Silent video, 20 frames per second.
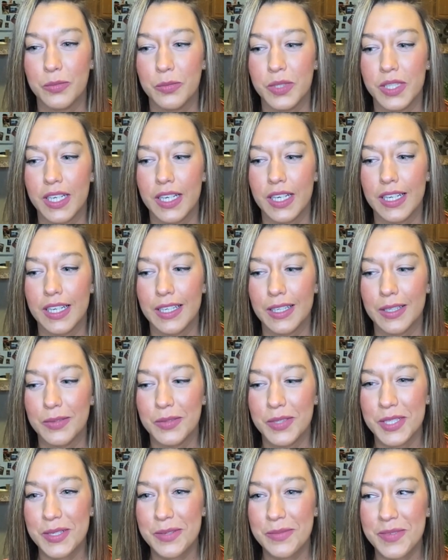
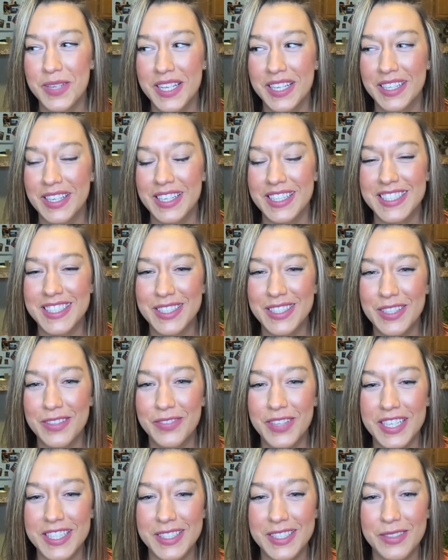What do you mean?
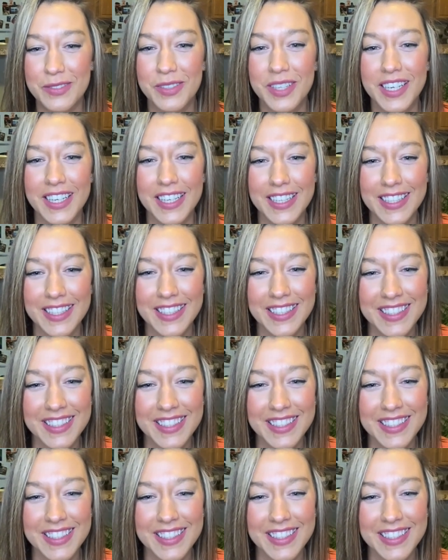If I did what?